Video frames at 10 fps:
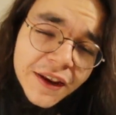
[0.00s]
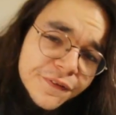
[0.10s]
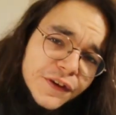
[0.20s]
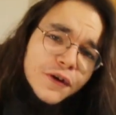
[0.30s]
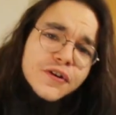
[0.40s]

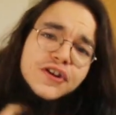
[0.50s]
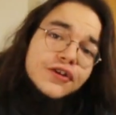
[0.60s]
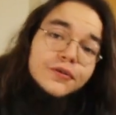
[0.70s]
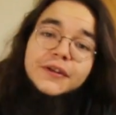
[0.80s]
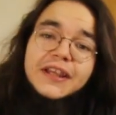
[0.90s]
If you're
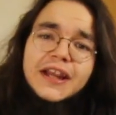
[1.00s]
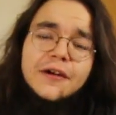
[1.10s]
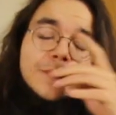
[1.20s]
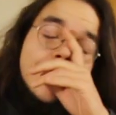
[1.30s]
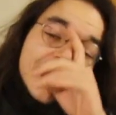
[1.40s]
new
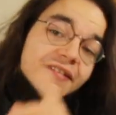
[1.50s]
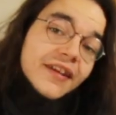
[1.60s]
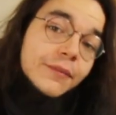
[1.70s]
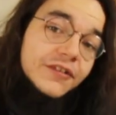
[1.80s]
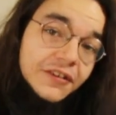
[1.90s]
here, Ben's
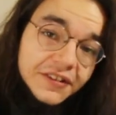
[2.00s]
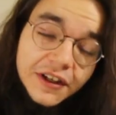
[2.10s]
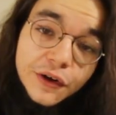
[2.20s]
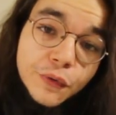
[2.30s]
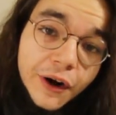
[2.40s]
Time is a series